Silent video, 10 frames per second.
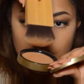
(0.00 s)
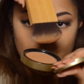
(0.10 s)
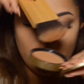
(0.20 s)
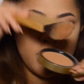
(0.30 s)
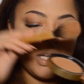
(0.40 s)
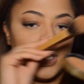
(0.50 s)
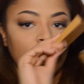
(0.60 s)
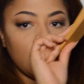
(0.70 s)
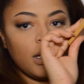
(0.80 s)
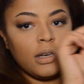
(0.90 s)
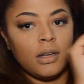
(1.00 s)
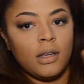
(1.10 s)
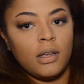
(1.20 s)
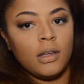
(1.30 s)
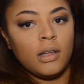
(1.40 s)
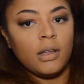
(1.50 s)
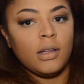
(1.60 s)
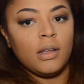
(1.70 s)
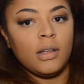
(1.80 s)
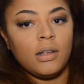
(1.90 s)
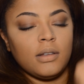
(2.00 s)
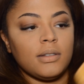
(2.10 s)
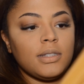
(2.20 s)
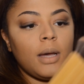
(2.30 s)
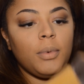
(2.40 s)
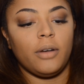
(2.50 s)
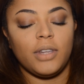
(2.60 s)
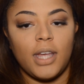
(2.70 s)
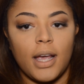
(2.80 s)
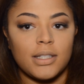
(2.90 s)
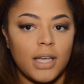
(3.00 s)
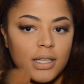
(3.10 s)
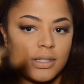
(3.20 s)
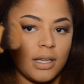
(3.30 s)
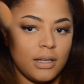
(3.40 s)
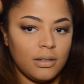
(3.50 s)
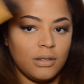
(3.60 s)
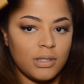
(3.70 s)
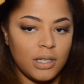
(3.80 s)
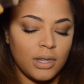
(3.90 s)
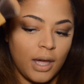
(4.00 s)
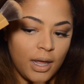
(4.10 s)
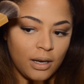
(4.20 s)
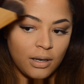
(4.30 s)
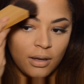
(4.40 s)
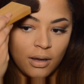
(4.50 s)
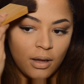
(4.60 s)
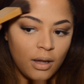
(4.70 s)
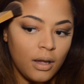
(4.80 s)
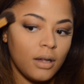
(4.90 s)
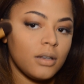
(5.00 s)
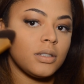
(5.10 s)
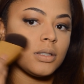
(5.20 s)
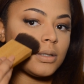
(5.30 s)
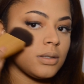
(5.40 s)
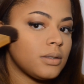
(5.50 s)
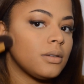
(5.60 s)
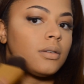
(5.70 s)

swirl it in and tap out the excess, and using the end just